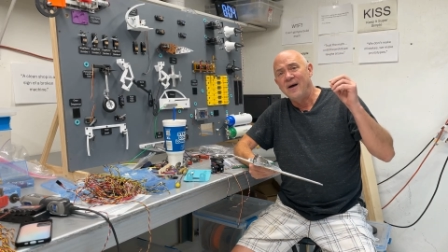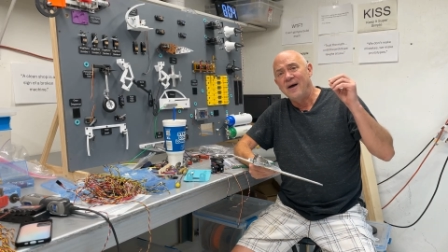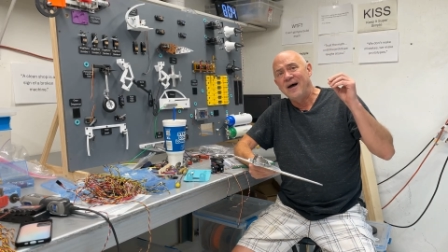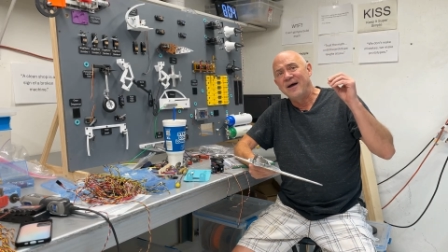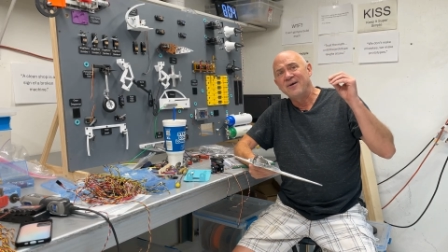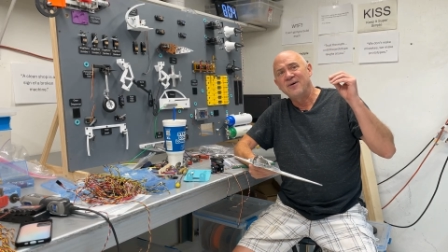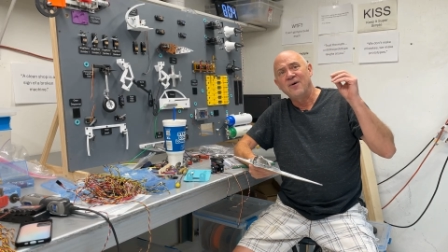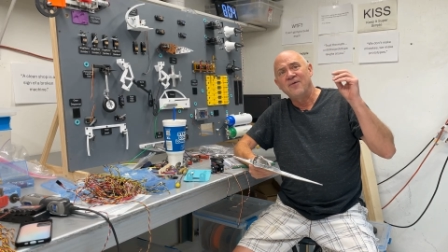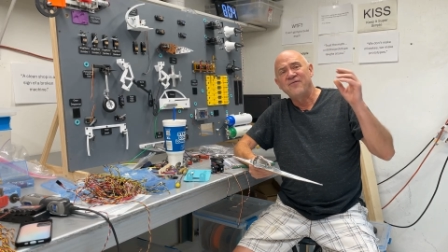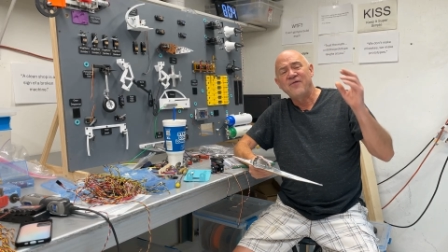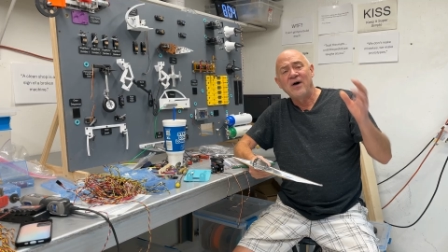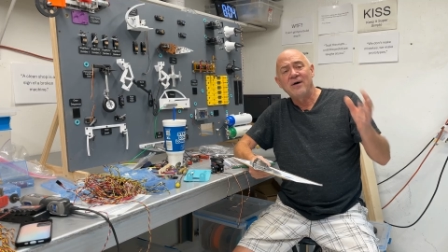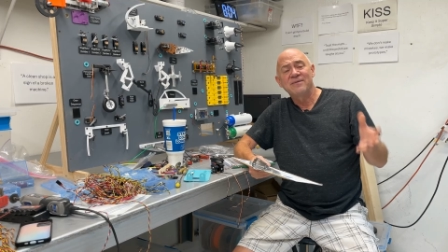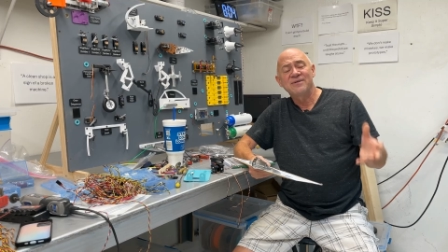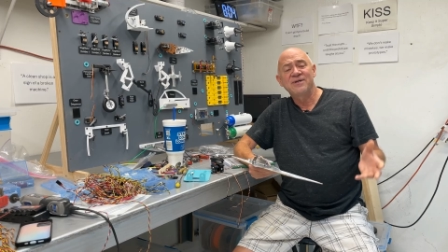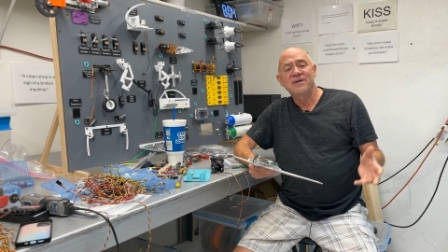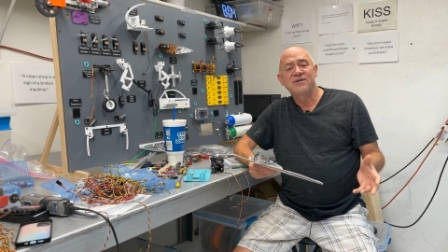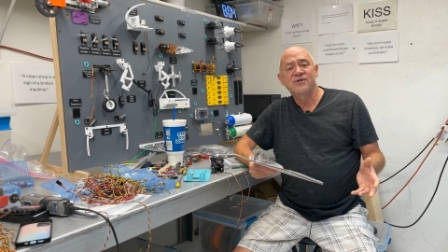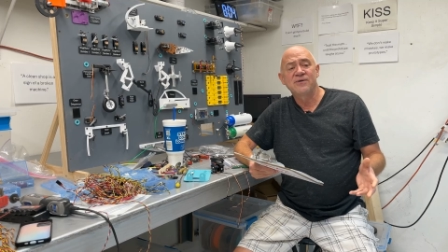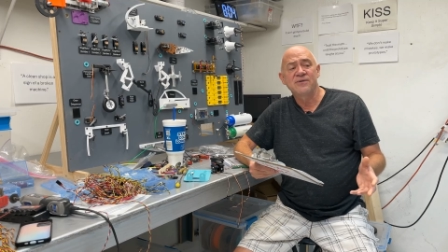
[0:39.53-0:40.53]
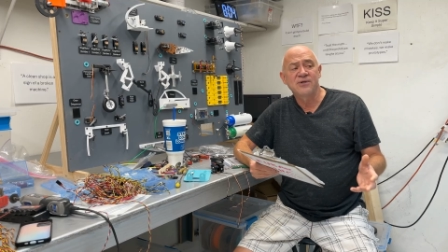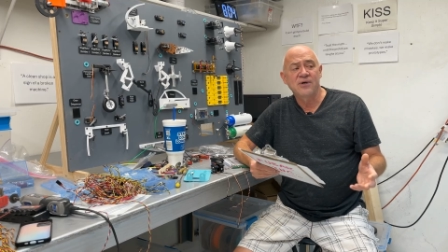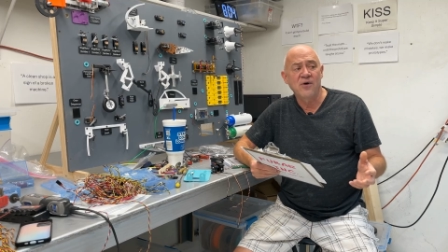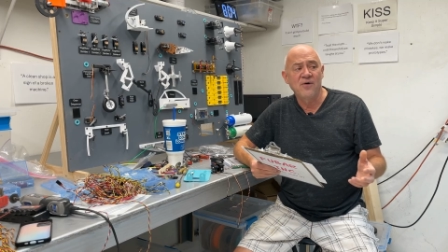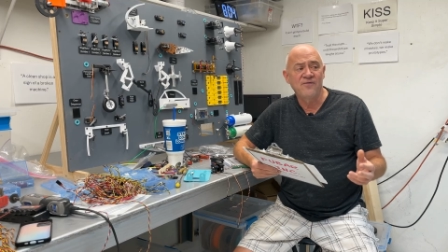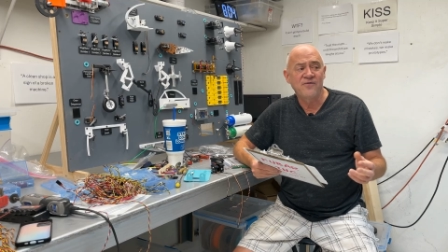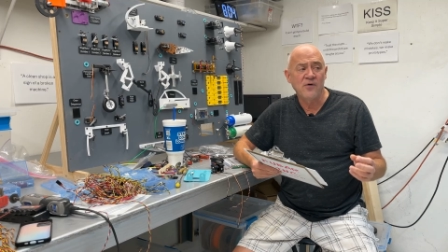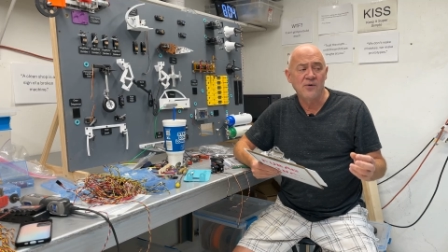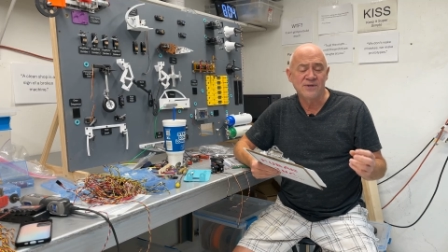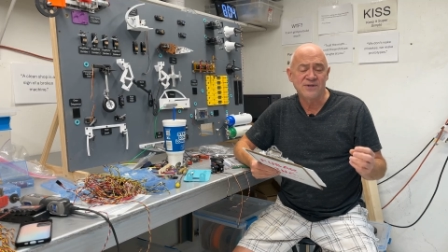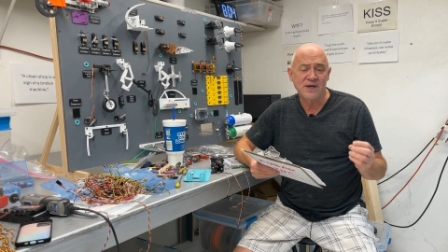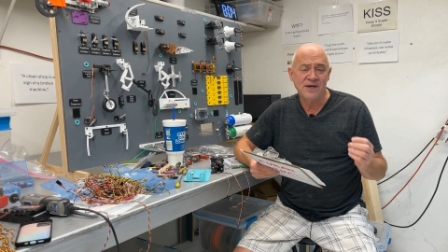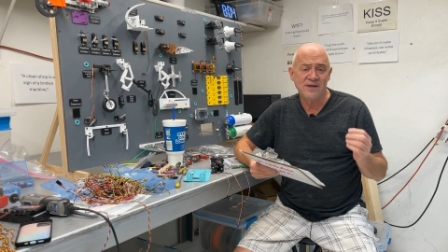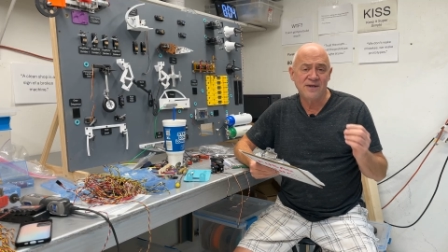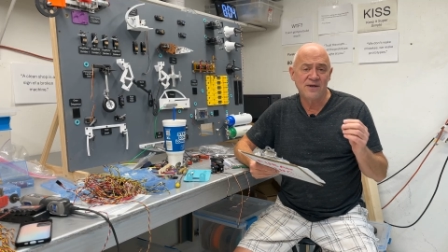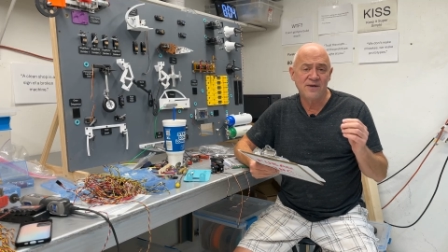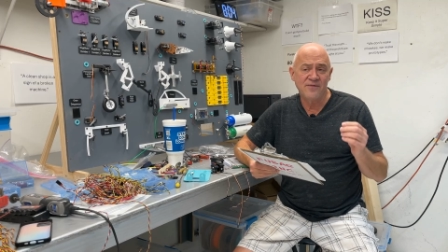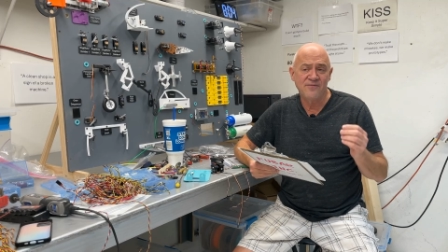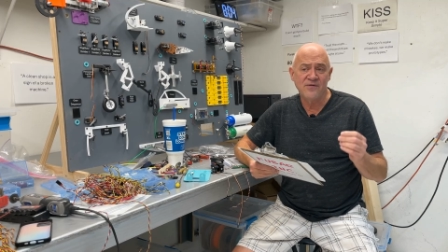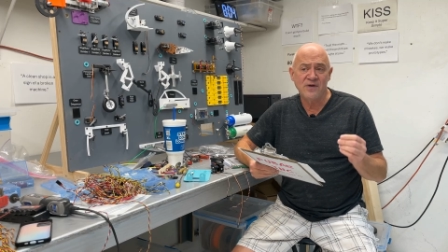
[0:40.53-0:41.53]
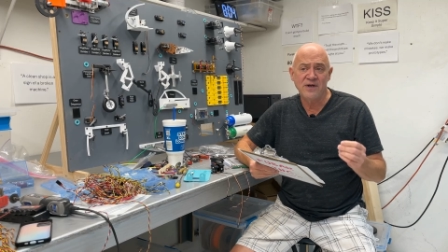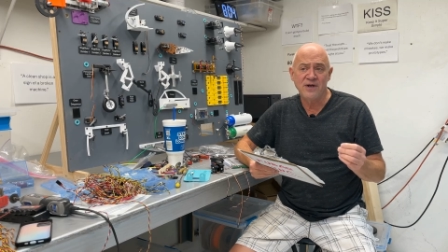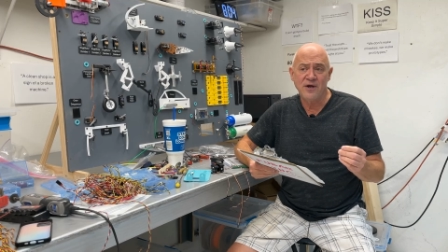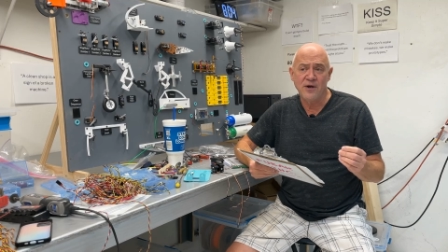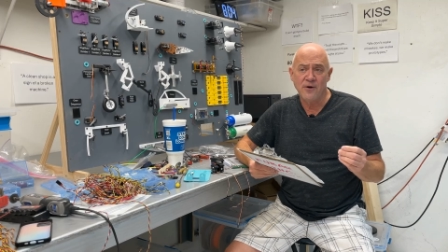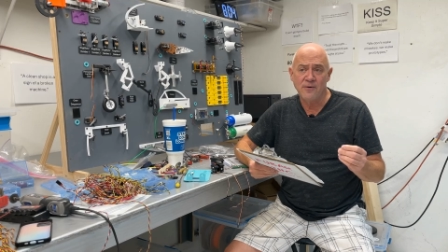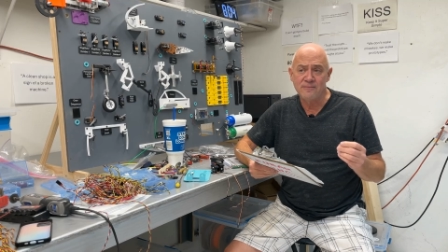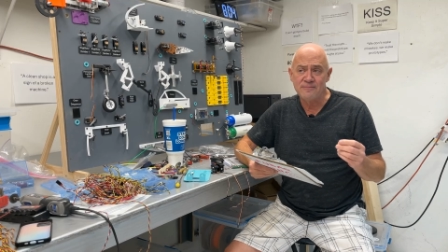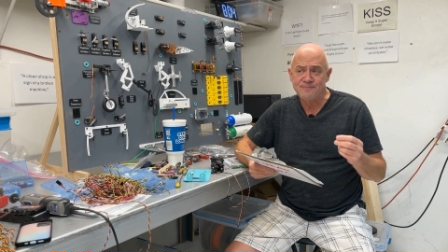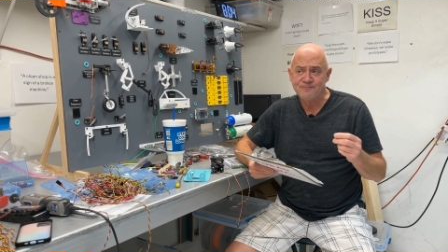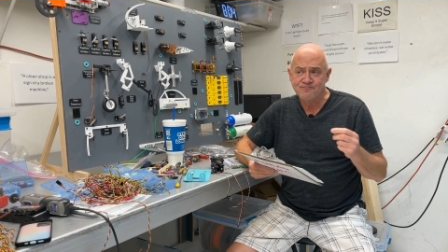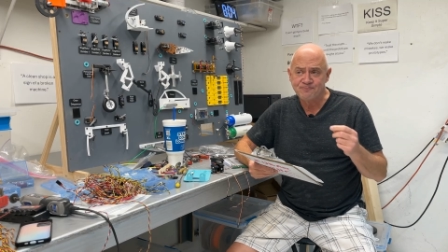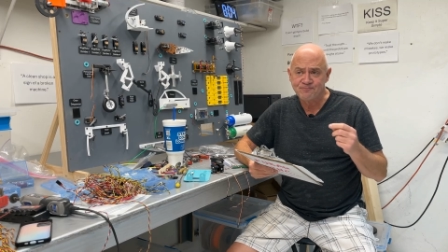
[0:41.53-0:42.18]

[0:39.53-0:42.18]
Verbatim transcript: I don't know, five or six years ago, folks, I did a video